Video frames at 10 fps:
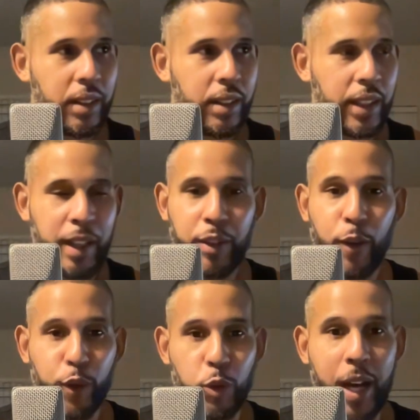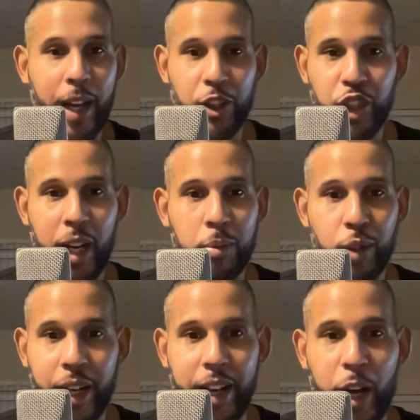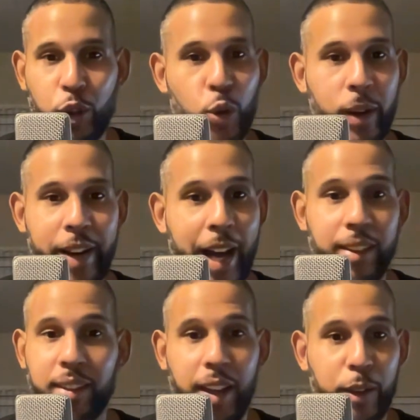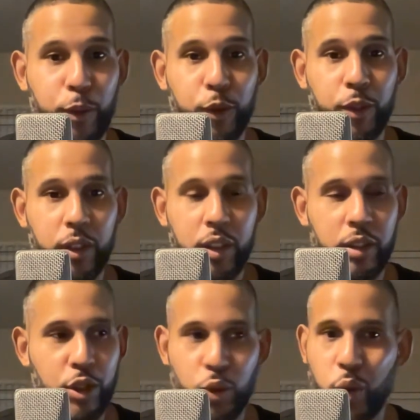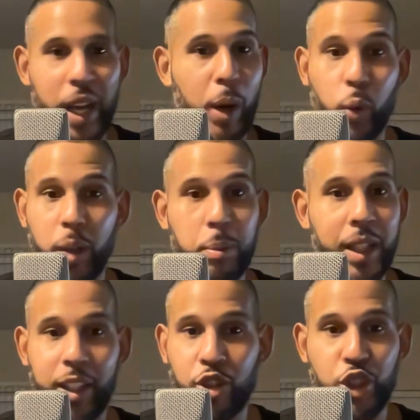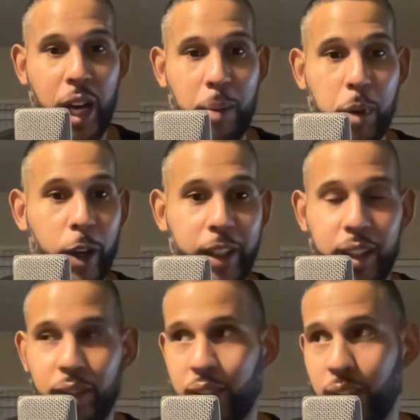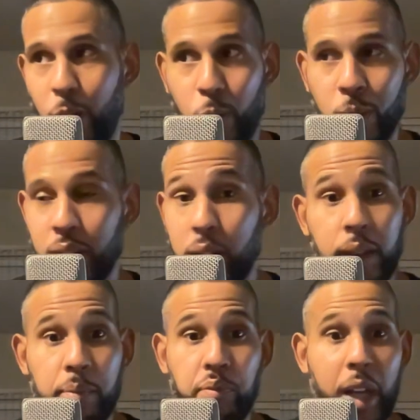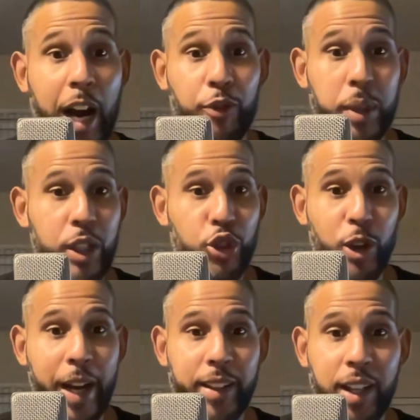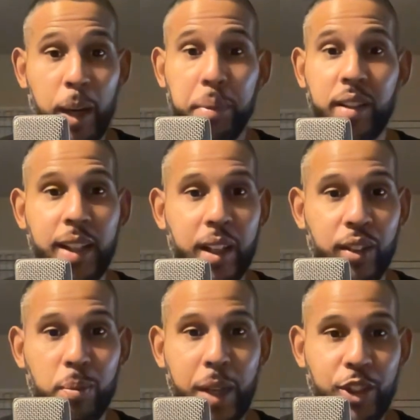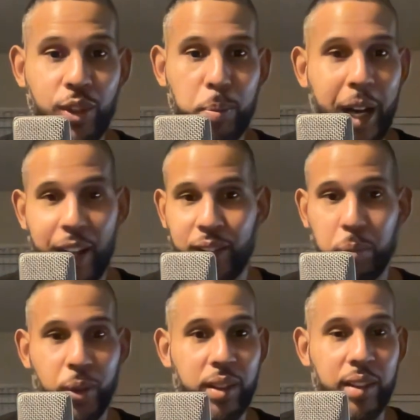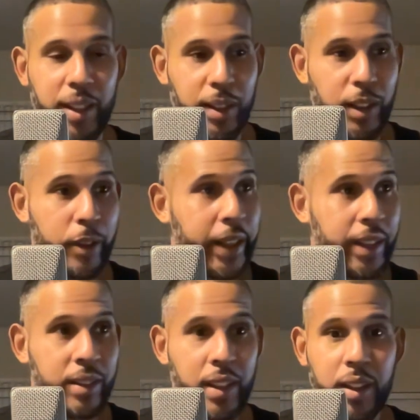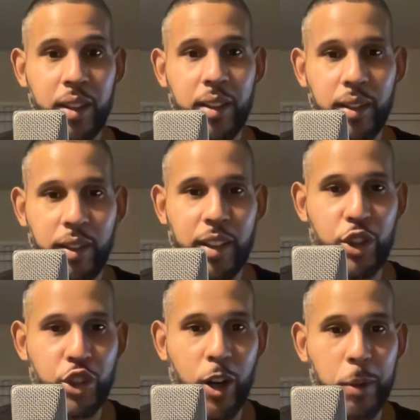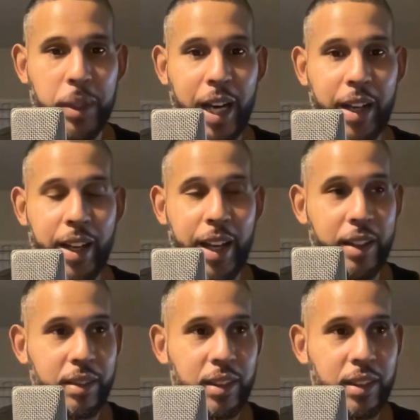Even if you got a job right now, you are not safe. You do not want to be in this job market. So I've been trying to upskill as much as possible, still learning C#.net,